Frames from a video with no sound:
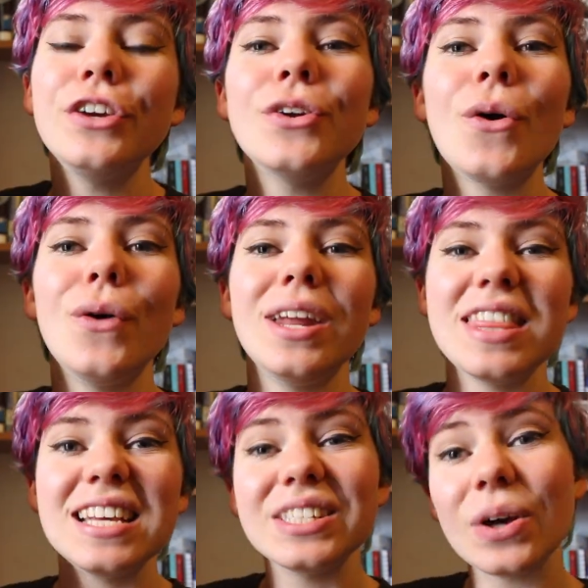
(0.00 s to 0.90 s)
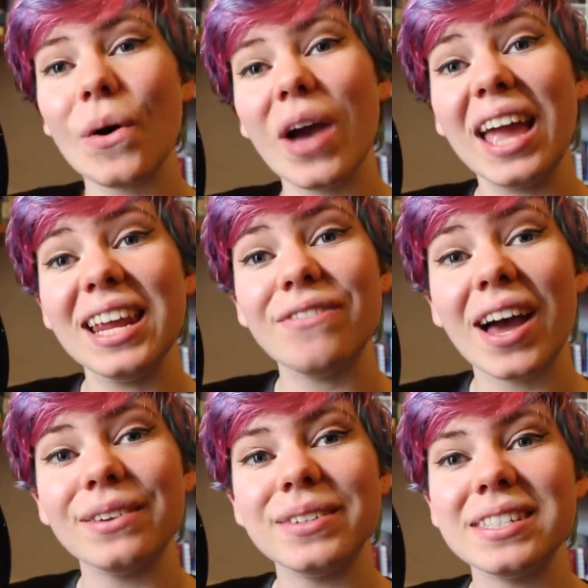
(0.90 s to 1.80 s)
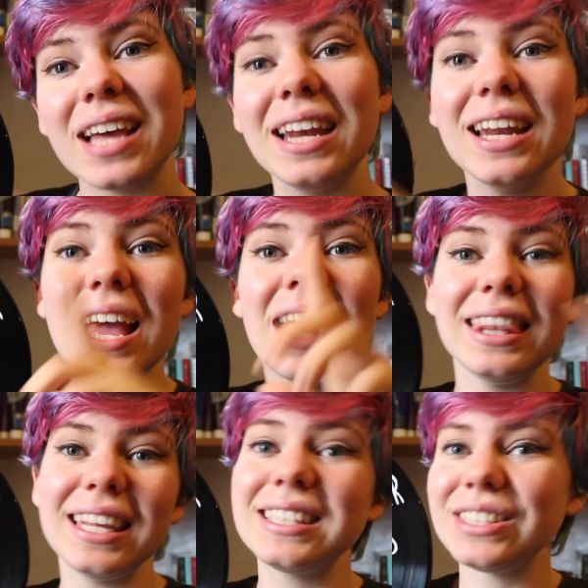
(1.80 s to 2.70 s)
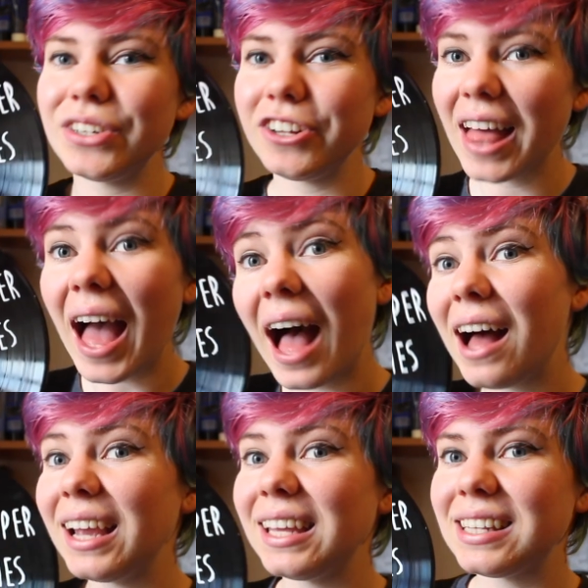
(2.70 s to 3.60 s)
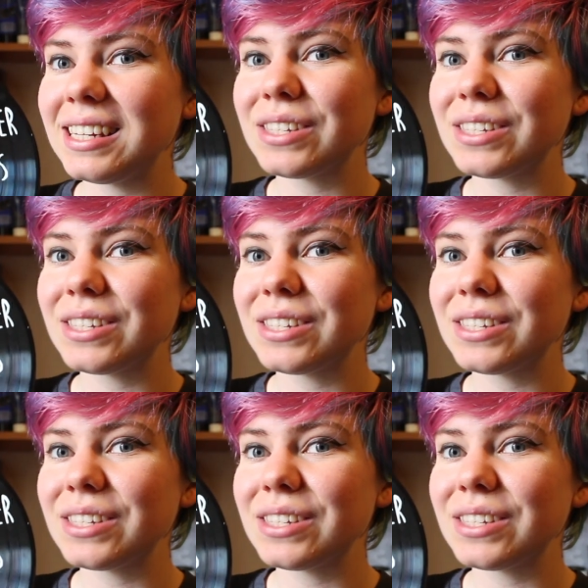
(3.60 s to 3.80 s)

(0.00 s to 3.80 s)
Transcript: You can order this or any vinyl design. Links to do that are in the